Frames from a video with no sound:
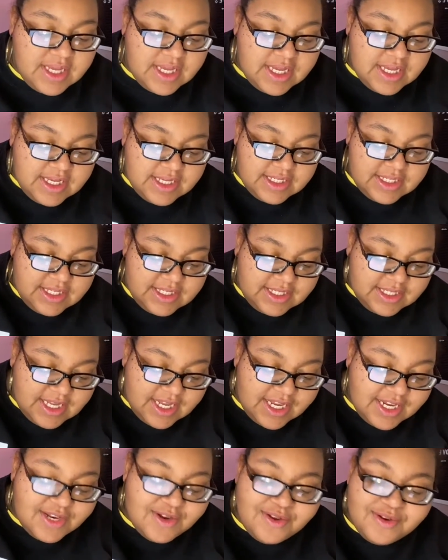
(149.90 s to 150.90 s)
since
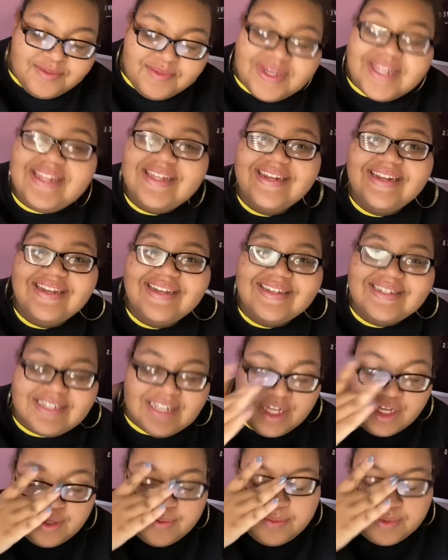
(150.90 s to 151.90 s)
Notability is
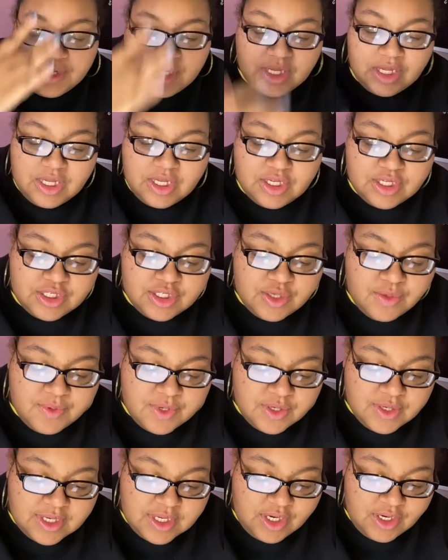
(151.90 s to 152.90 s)
up, so when
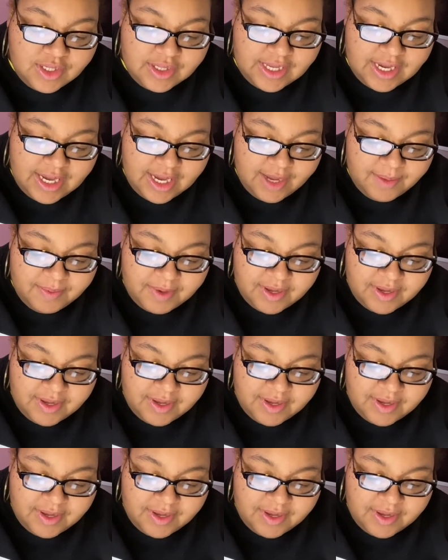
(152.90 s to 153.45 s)
you get on the app,